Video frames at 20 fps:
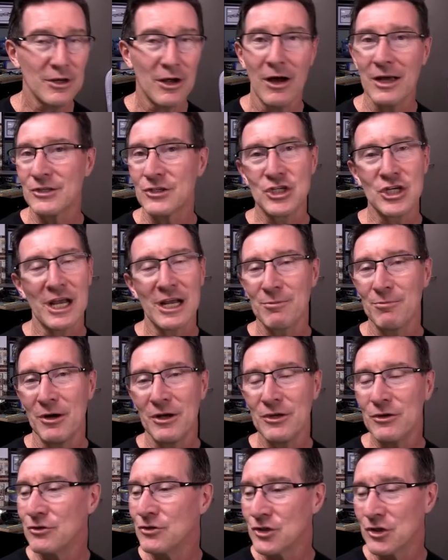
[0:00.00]
I checked
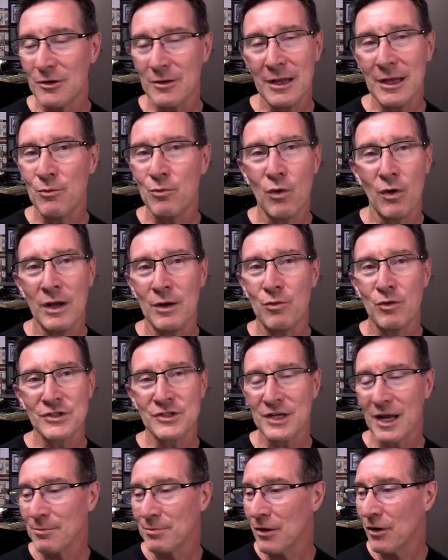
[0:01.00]
my YouTube. It
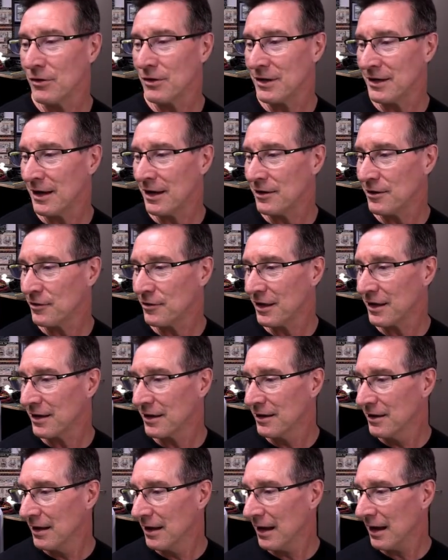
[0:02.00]
wasn't uploading anything.
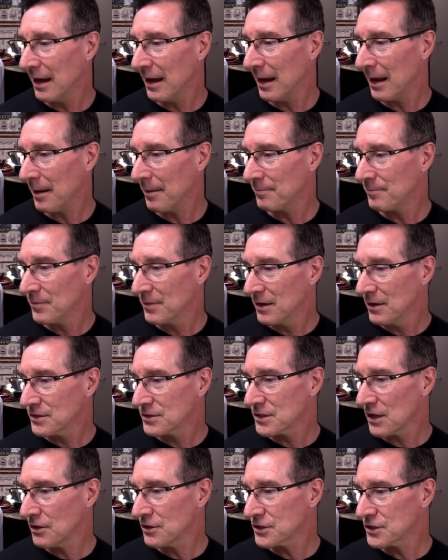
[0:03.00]

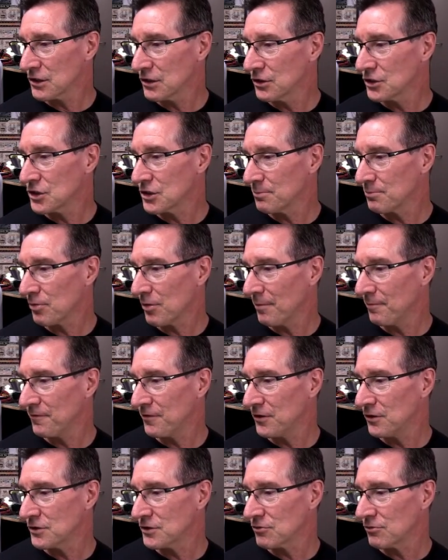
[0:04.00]
So solution, prompt
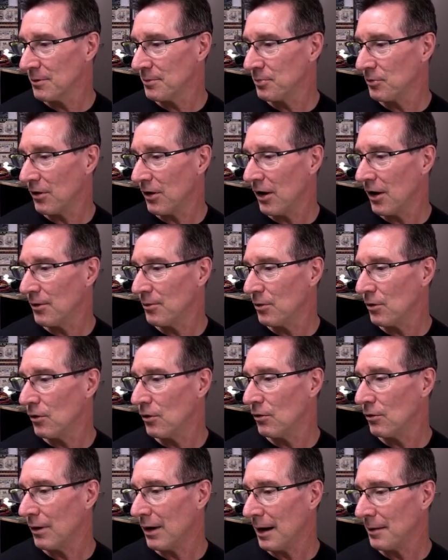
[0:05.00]
for user input. I
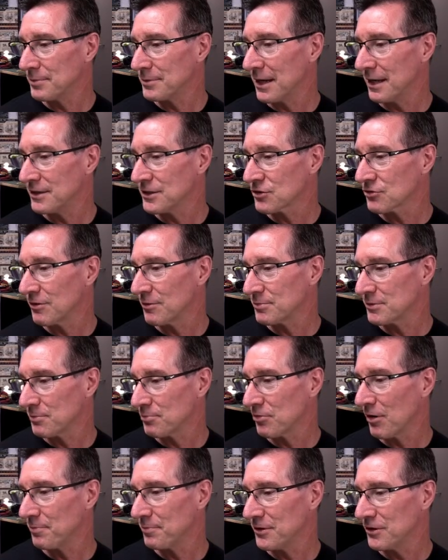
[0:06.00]
will update the script to
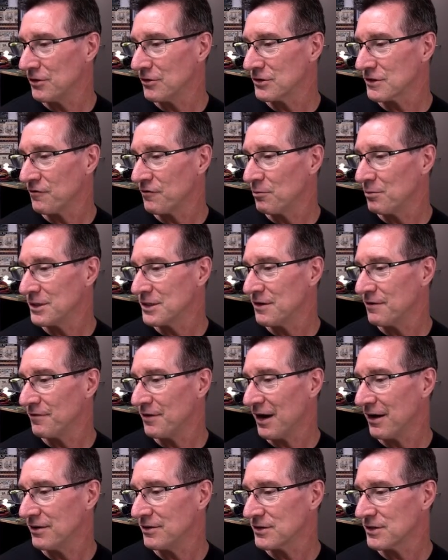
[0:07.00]
prompt the user for missing
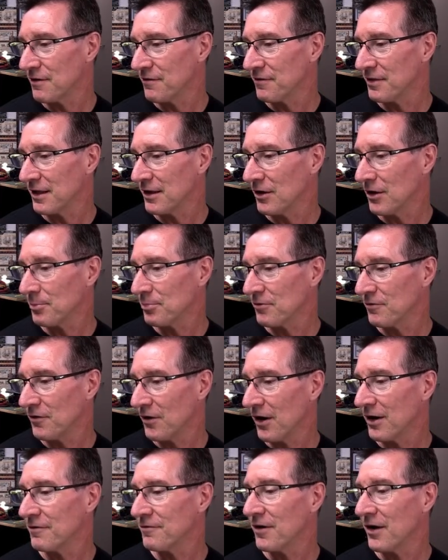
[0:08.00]
values if they're not
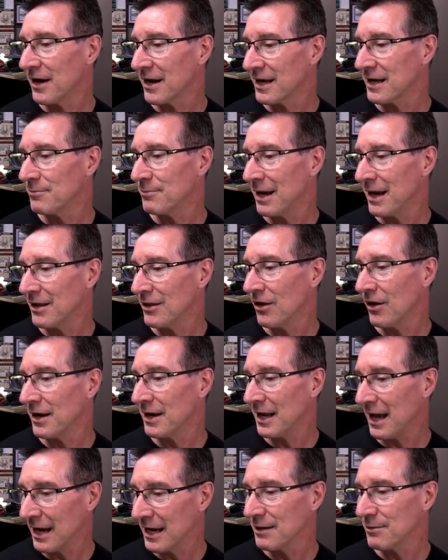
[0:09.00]
provided via command
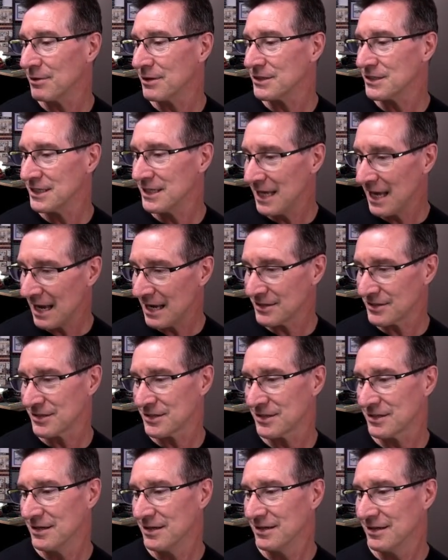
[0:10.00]
line arguments.
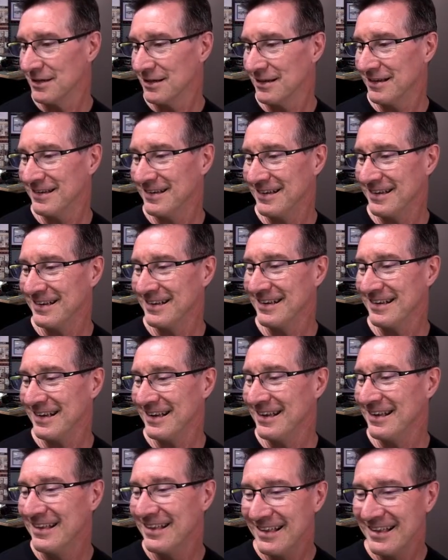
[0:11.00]
Yes. But
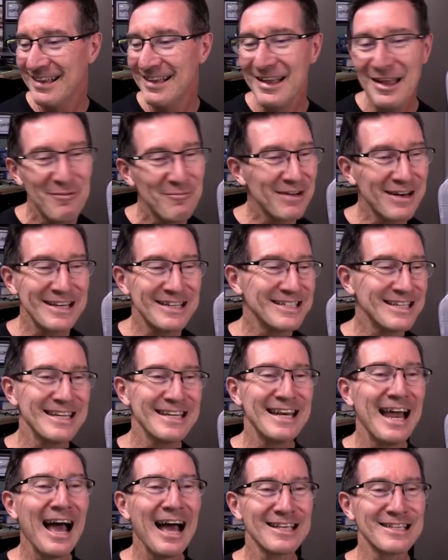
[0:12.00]
it
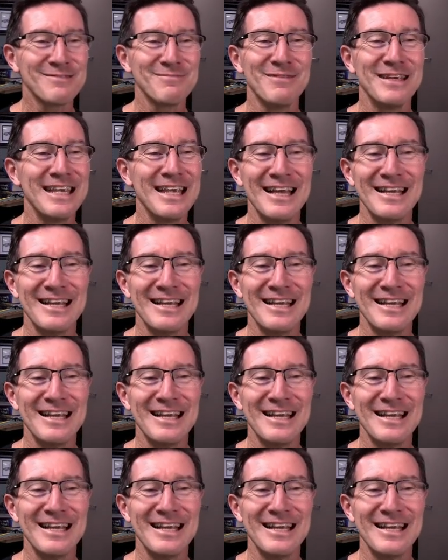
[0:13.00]
didn't ask me.